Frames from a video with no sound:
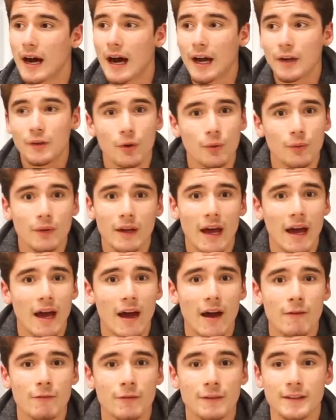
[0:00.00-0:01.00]
I don't
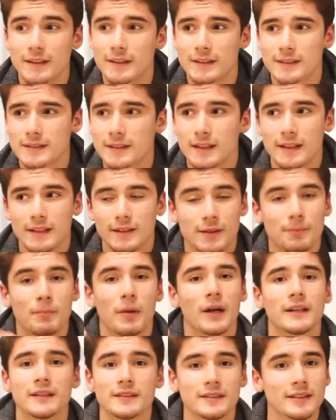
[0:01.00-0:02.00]
have, the
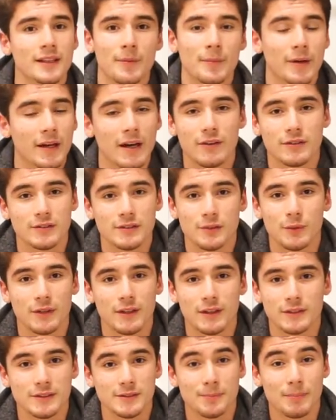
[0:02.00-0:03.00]
money isn't coming out of someone
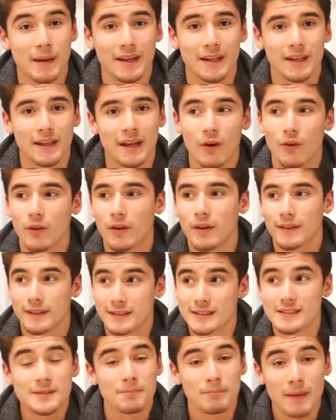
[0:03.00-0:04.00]
else's bank account.
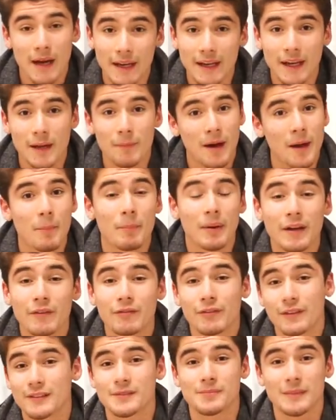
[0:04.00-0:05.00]
This is in my name, I pay
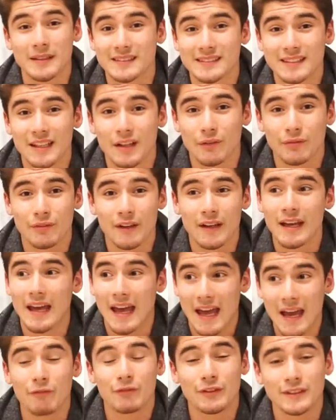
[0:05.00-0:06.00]
for this myself
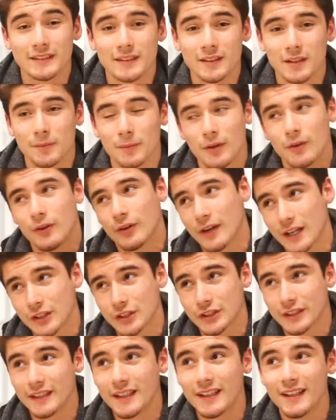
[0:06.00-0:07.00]
every single month, or
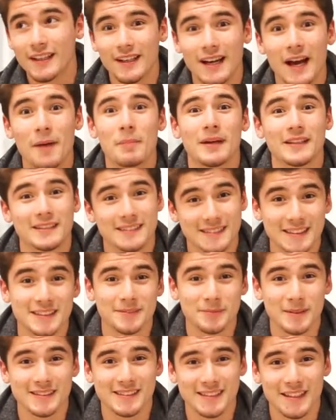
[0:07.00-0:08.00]
actually, I paid
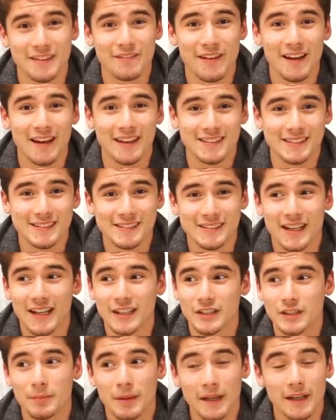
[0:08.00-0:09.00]
6 months in advance, so I
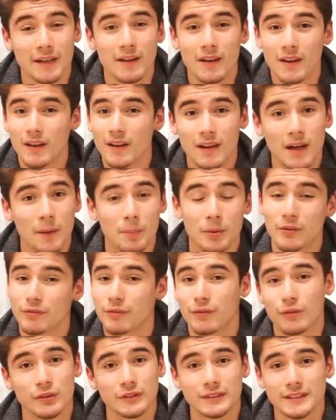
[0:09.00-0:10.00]
put
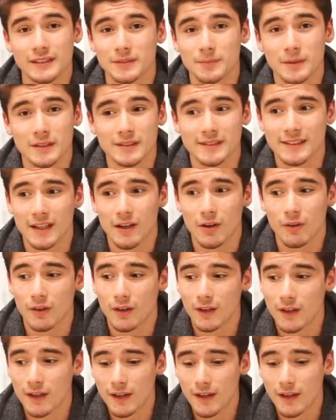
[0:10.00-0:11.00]
full 6 months down.